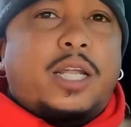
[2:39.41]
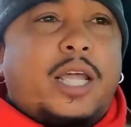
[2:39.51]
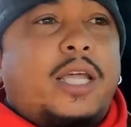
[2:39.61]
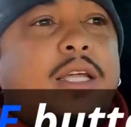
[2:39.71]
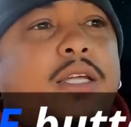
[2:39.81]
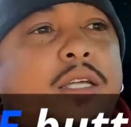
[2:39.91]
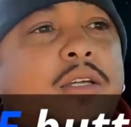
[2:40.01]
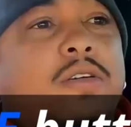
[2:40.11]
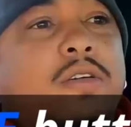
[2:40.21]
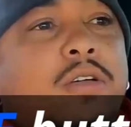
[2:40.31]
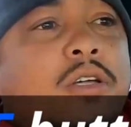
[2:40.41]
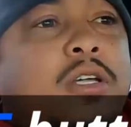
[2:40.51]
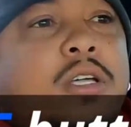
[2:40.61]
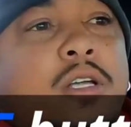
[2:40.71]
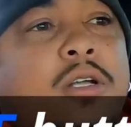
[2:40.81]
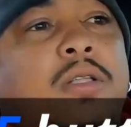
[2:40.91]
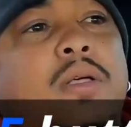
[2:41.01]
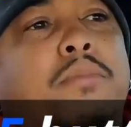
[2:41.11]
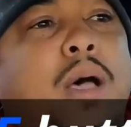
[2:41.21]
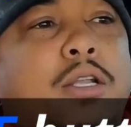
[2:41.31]
hey,
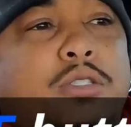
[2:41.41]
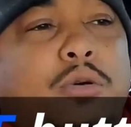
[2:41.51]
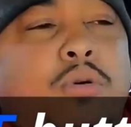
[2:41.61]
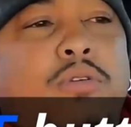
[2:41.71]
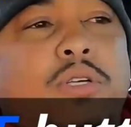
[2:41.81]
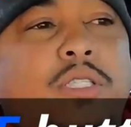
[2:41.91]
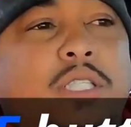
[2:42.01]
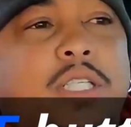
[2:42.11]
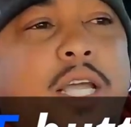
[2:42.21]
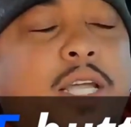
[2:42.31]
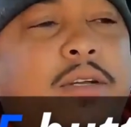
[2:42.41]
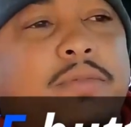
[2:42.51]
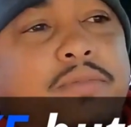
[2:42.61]
about to order a C8,